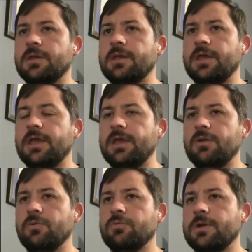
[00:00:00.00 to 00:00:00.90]
a
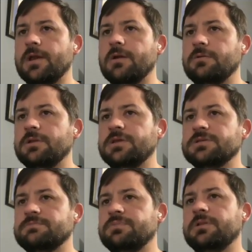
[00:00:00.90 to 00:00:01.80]
round is
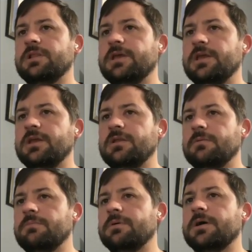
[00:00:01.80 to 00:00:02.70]
played
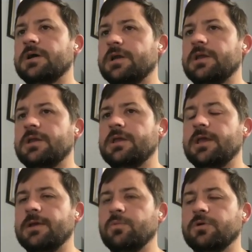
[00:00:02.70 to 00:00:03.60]
by,
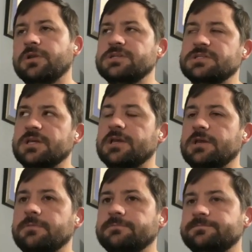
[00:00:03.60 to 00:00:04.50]
and we're going to
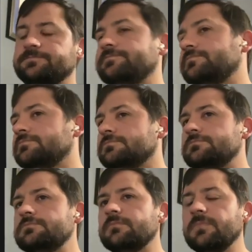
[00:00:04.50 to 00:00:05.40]
say
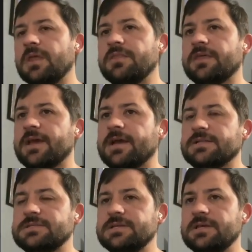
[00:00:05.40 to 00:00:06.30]

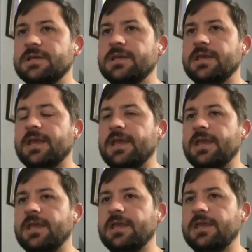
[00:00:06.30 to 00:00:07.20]
that
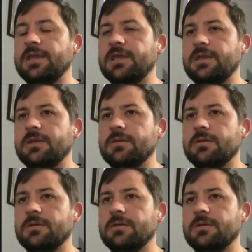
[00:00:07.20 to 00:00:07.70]
a